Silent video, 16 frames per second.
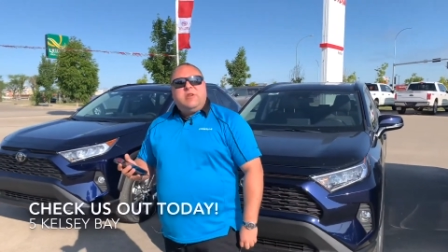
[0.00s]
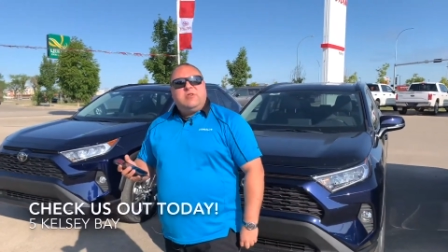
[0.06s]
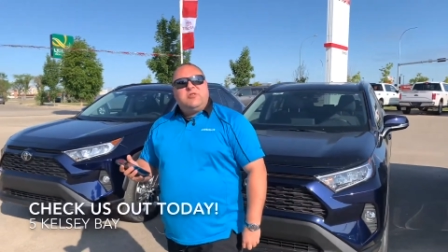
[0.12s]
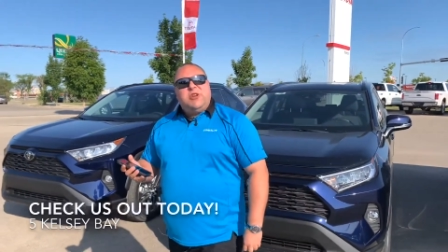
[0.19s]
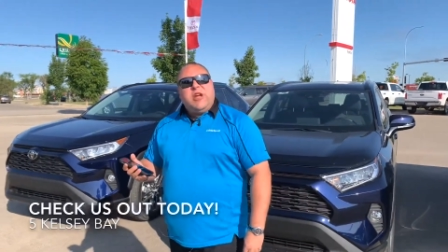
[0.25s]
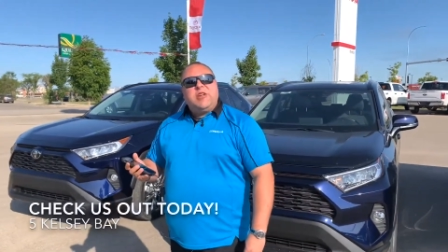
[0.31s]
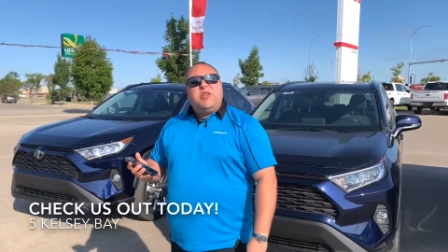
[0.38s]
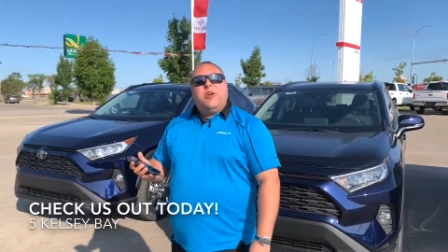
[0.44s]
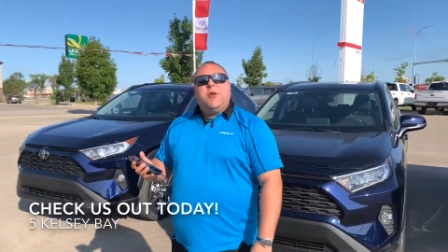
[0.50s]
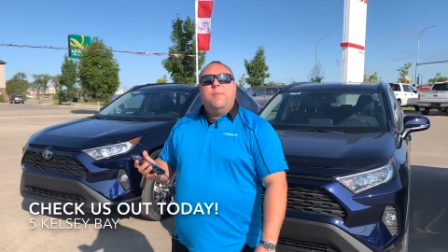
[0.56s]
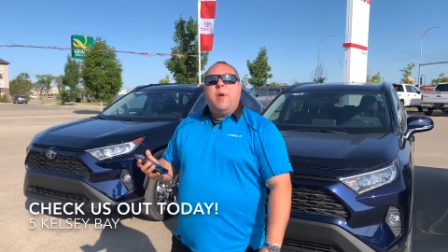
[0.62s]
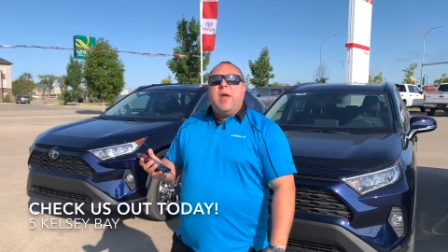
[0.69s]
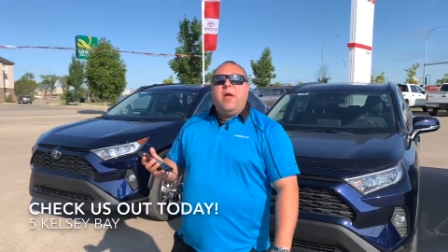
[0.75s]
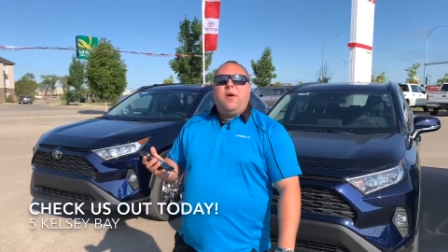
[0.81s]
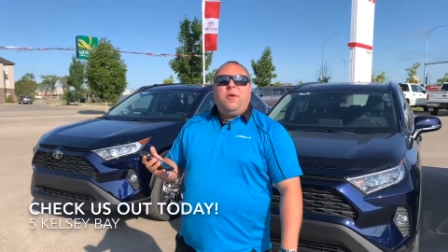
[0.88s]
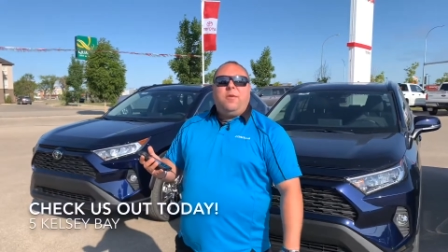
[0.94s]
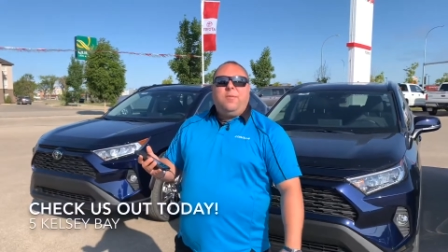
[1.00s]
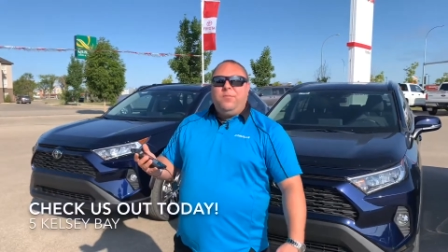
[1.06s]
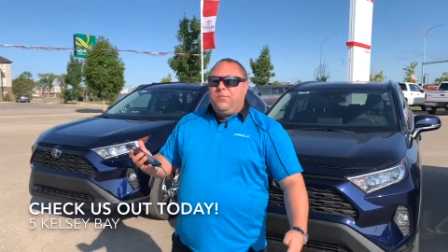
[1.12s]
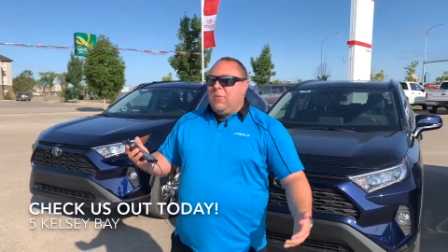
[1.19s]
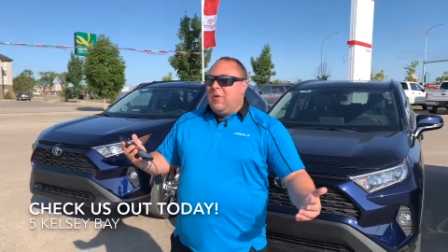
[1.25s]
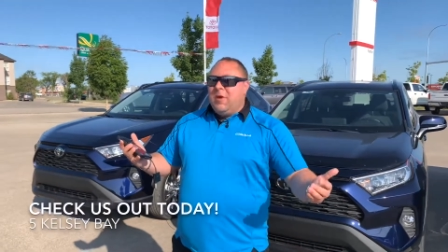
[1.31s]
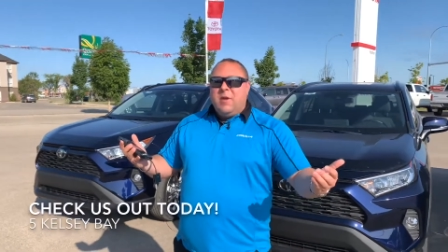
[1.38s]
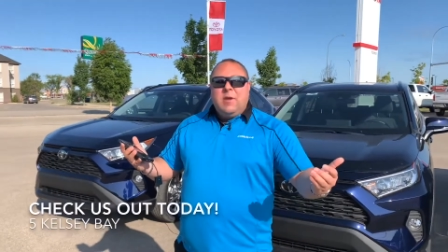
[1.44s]
check your mail,
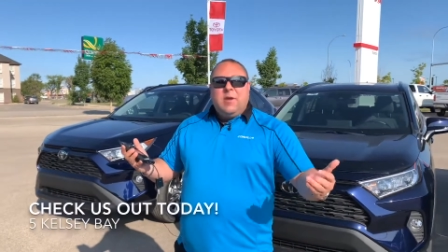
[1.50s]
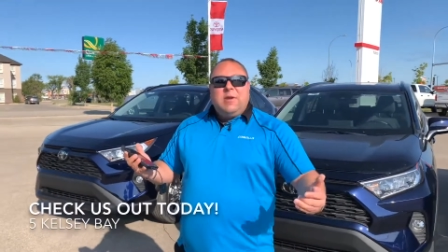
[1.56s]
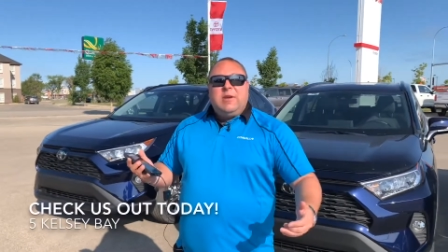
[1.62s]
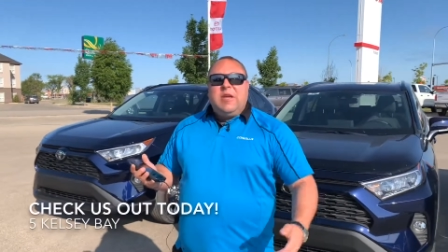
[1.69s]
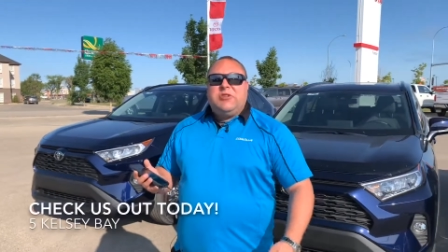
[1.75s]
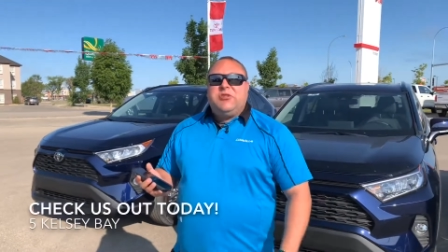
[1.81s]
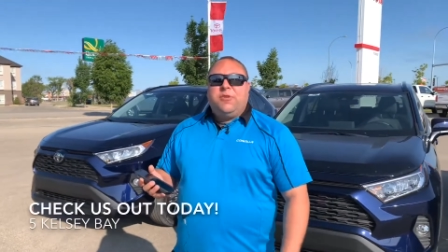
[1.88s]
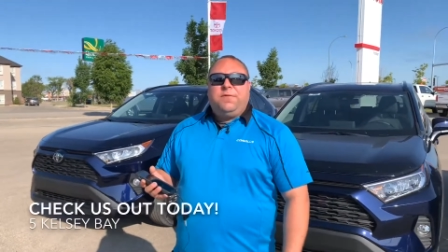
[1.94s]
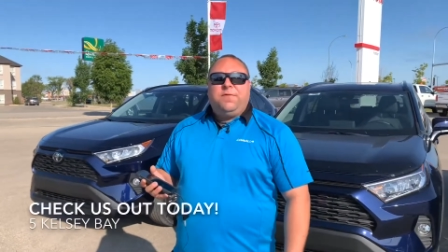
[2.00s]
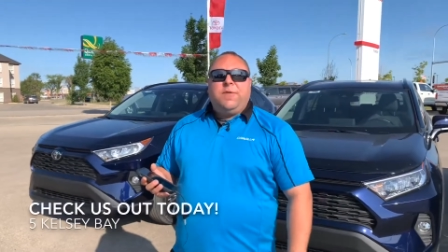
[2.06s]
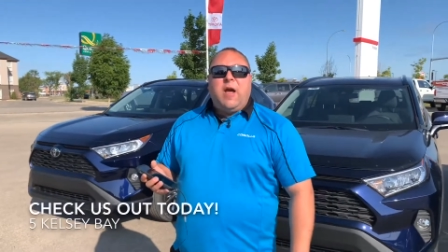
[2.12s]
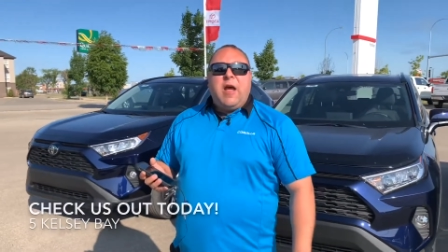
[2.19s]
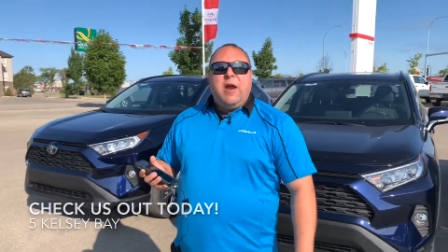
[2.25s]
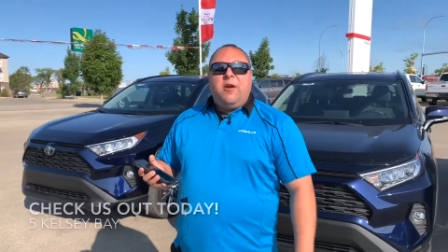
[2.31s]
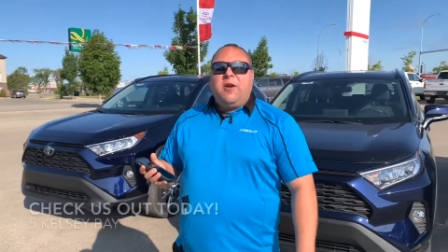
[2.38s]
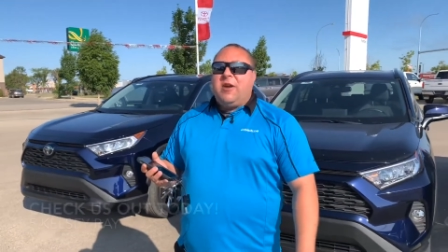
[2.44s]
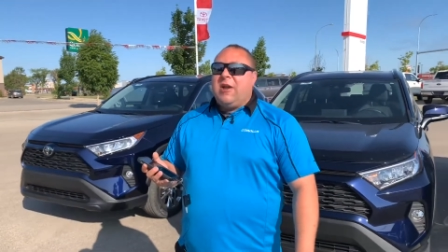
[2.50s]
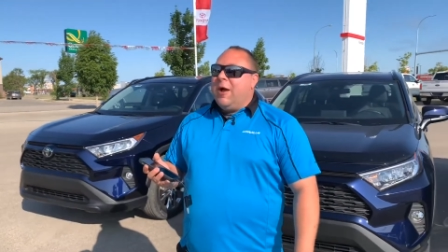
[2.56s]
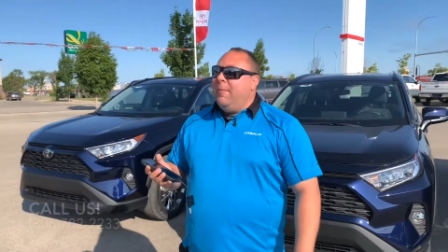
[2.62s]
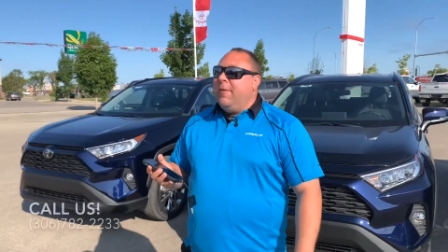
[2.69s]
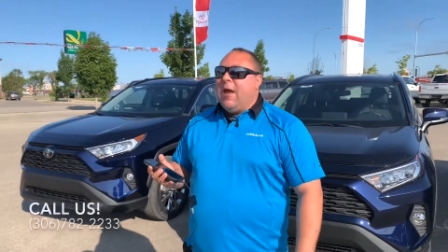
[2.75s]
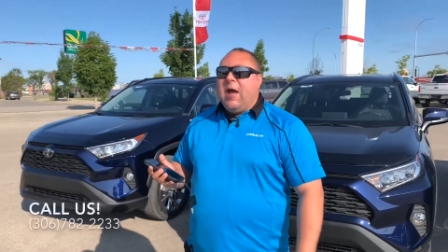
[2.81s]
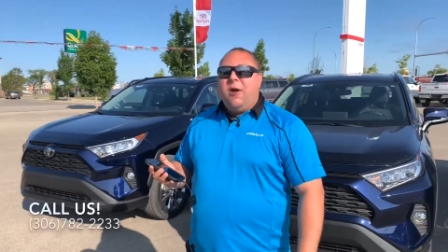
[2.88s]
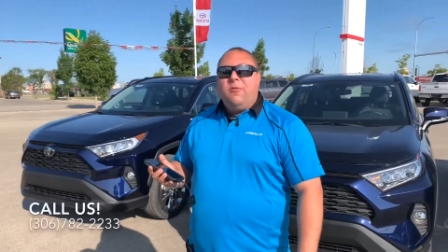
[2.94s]
get your flyer,
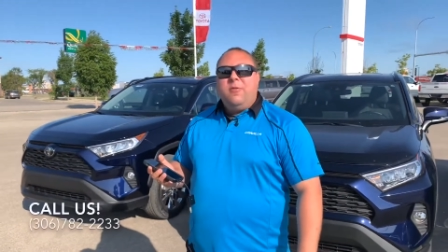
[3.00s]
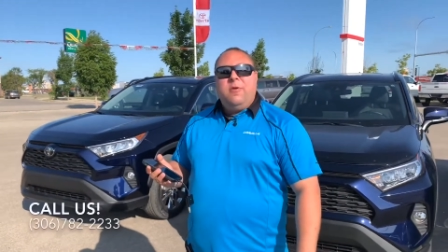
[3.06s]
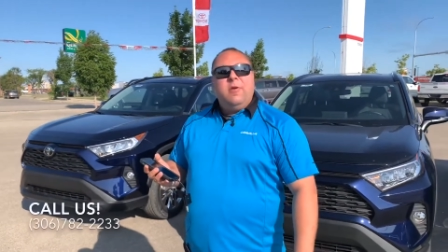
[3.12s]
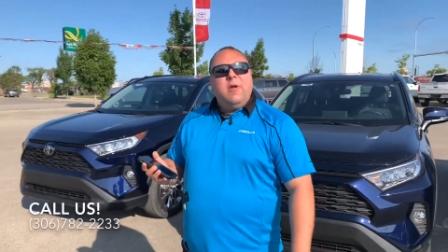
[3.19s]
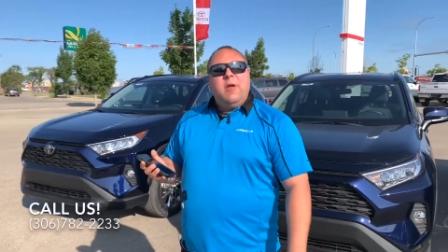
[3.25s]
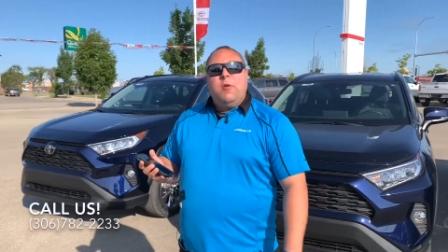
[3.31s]
come down.